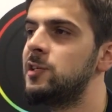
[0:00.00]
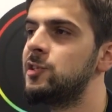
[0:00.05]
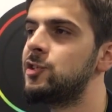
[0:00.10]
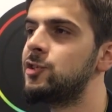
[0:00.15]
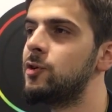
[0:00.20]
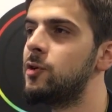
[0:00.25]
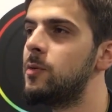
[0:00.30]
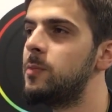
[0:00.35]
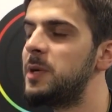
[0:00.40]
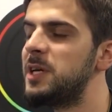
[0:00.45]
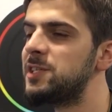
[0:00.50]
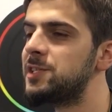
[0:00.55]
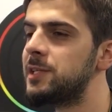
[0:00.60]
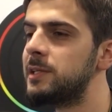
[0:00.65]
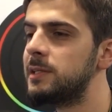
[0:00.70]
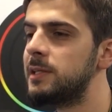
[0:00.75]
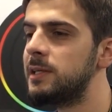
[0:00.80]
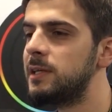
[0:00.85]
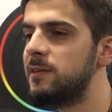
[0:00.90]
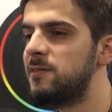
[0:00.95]
So
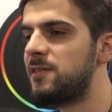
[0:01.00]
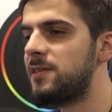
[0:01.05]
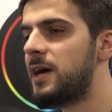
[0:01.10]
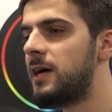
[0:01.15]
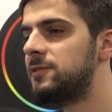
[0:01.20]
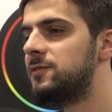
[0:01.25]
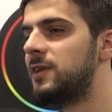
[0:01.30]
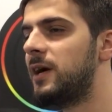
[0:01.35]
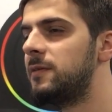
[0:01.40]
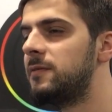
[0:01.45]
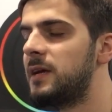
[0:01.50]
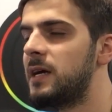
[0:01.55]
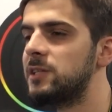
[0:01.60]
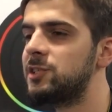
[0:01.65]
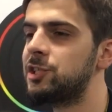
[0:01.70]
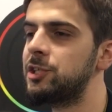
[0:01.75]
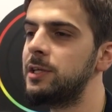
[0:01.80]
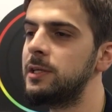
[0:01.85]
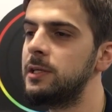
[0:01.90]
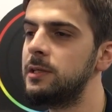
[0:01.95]
basically, in that
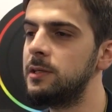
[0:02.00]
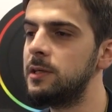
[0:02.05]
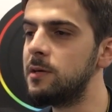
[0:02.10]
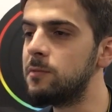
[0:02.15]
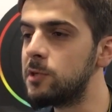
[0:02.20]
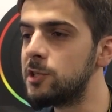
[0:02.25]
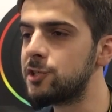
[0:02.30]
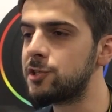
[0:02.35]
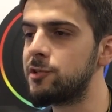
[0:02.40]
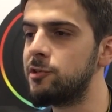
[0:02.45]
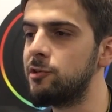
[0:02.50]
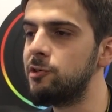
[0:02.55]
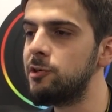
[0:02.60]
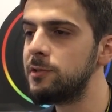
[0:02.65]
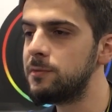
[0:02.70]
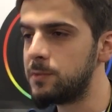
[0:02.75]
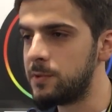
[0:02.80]
direction, it was good.